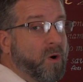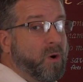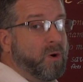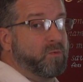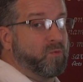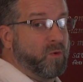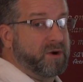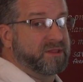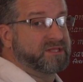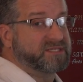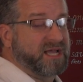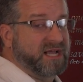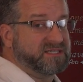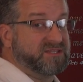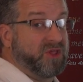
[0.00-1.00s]
on one of the
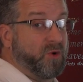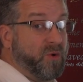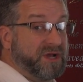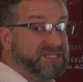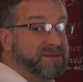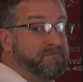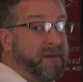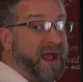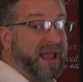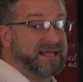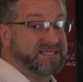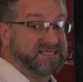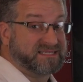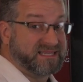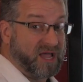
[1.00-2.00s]
sides of the equation by
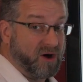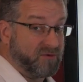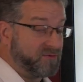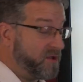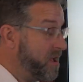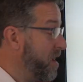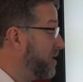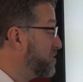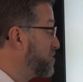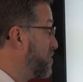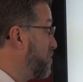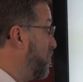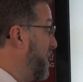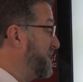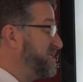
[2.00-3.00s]
itself. So
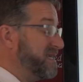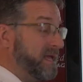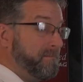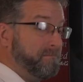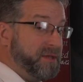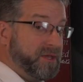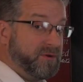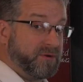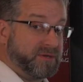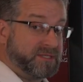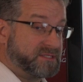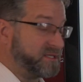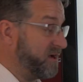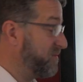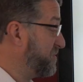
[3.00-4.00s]
the way to get b on
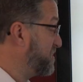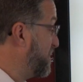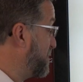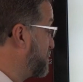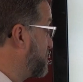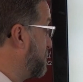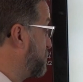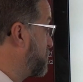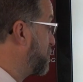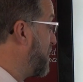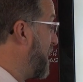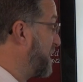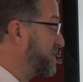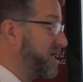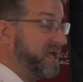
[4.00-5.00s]
itself is let's
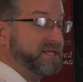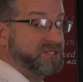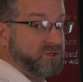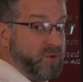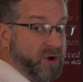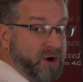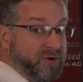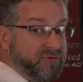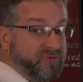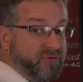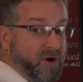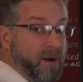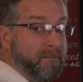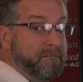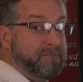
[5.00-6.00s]
subtract a squared
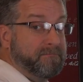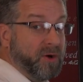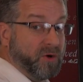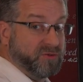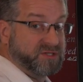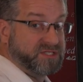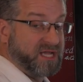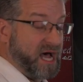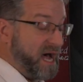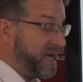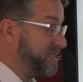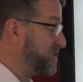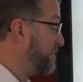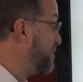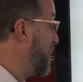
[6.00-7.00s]
from both
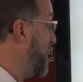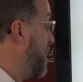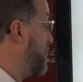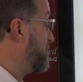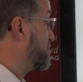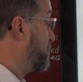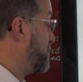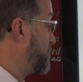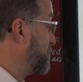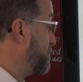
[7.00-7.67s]
sides. So we